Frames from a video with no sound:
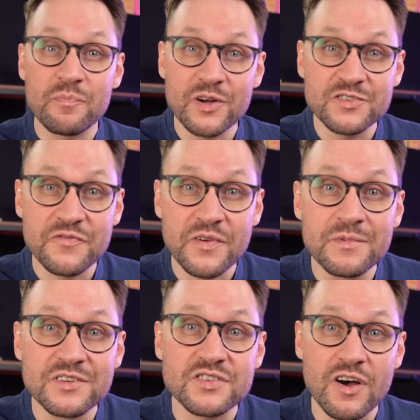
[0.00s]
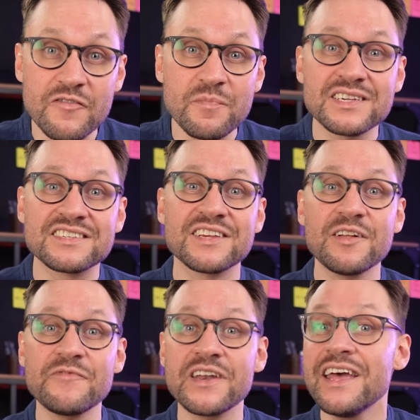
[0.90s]
a bunch of images of
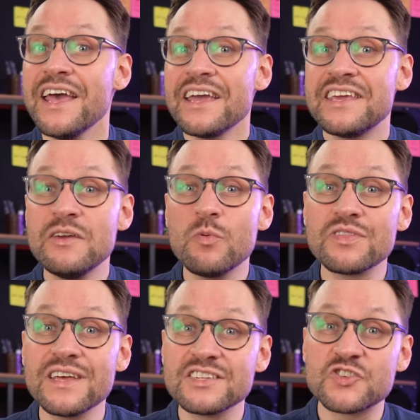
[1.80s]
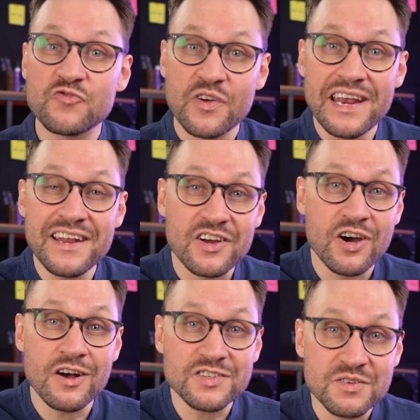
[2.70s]
myself, and he would then train a
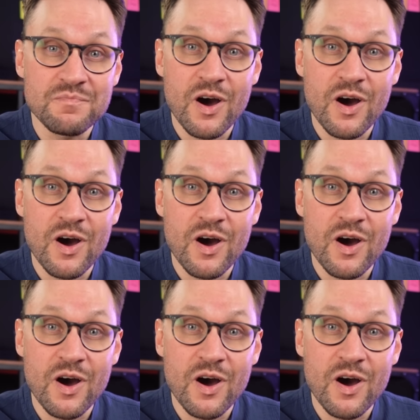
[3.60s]
custom